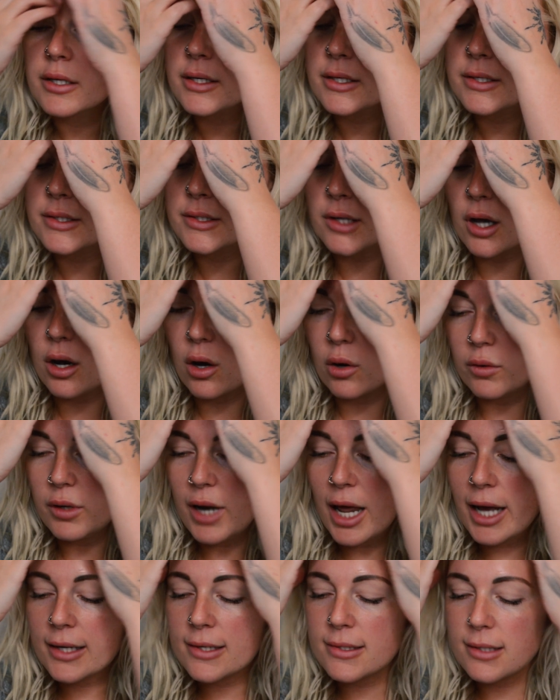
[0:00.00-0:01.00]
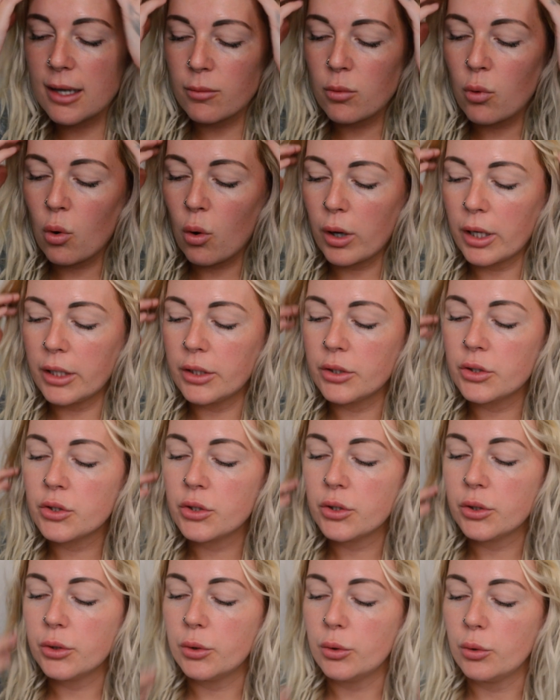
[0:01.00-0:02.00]
So next I'm going
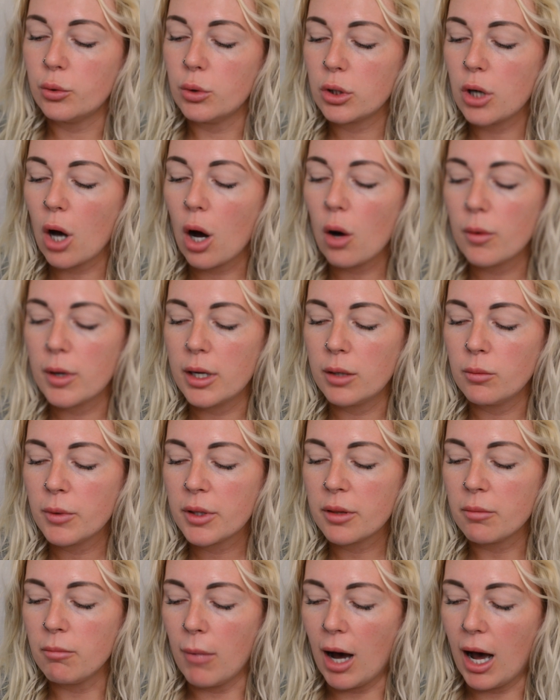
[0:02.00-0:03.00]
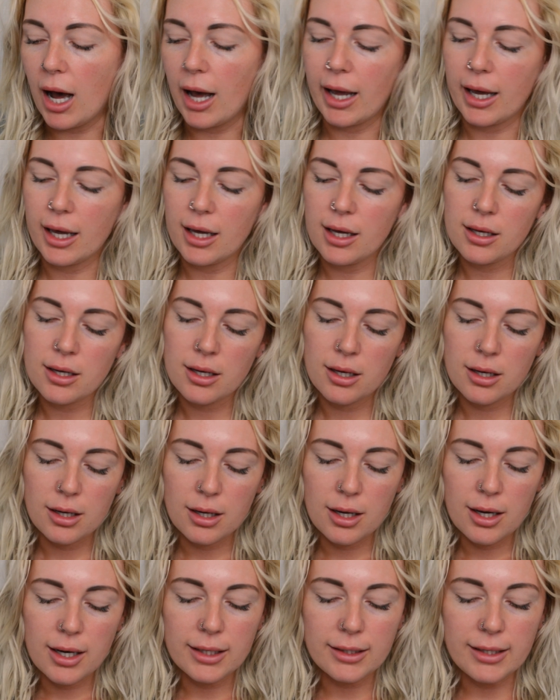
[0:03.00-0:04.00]
to go in with my
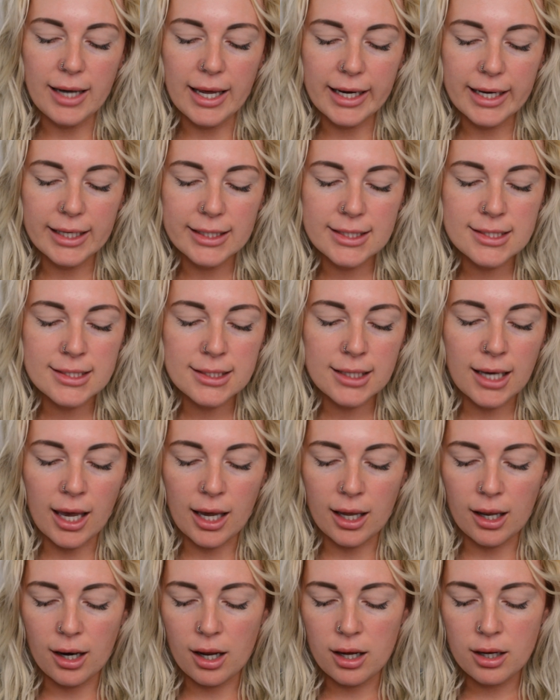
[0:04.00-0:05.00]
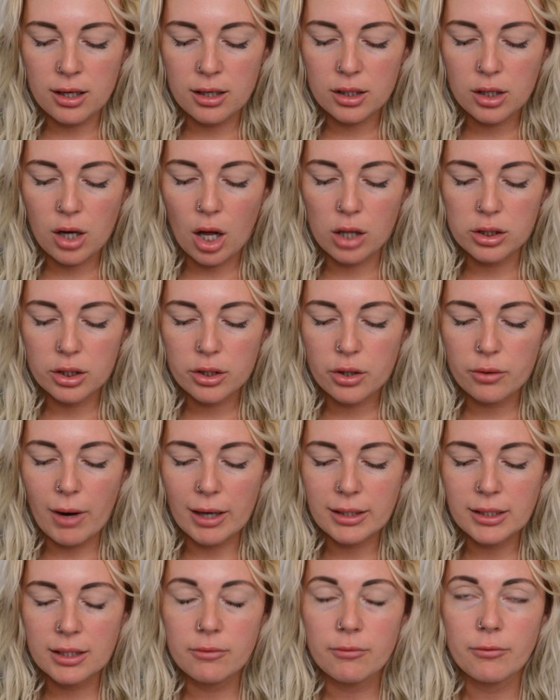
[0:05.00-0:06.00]
Naked Skin Color
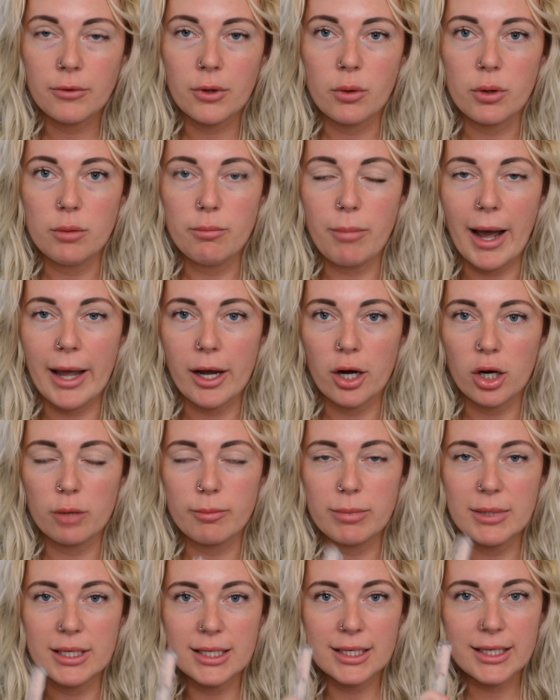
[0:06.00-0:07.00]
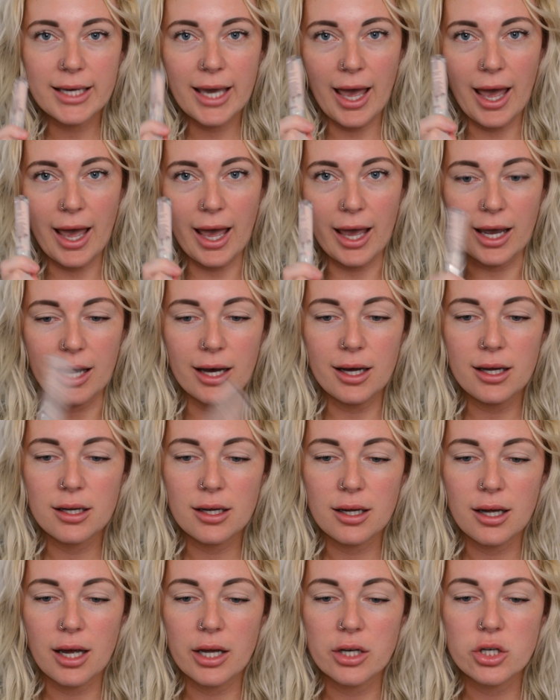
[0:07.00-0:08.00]
Correcting Fluid by Urban Decay
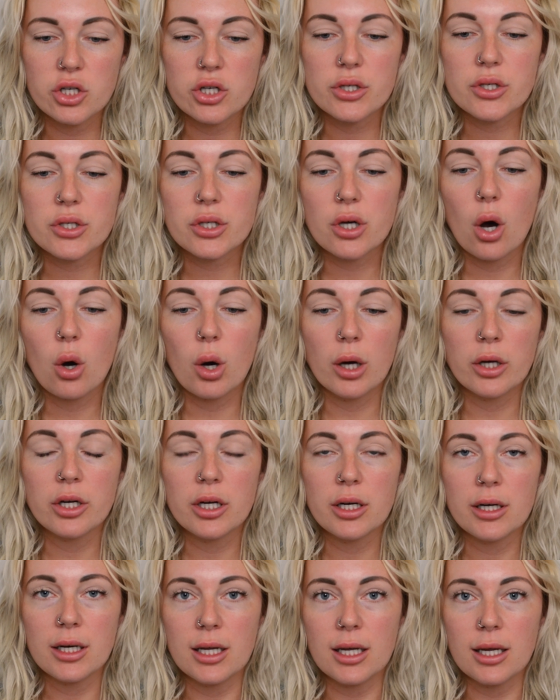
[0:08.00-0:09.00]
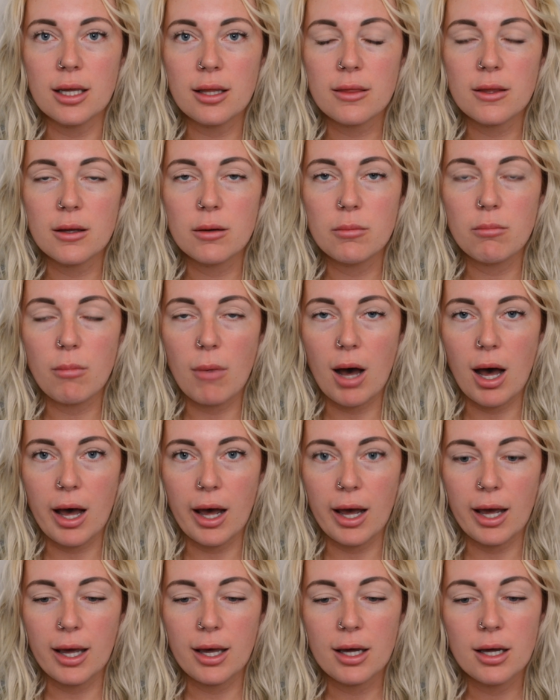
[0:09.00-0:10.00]
and just go underneath
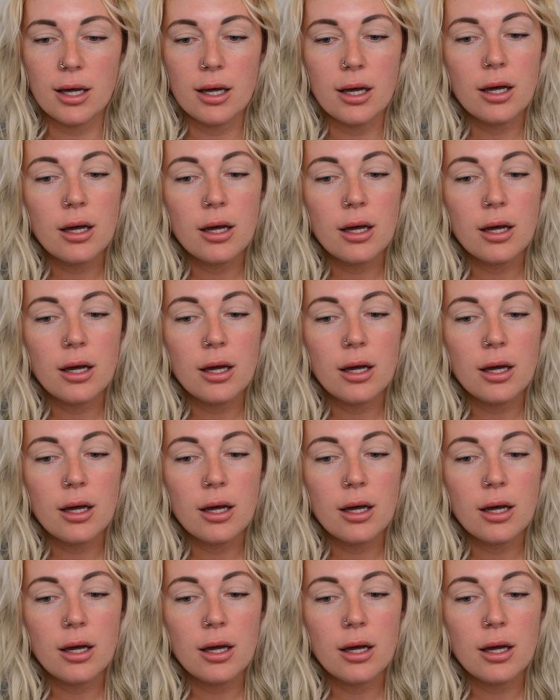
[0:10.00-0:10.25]
my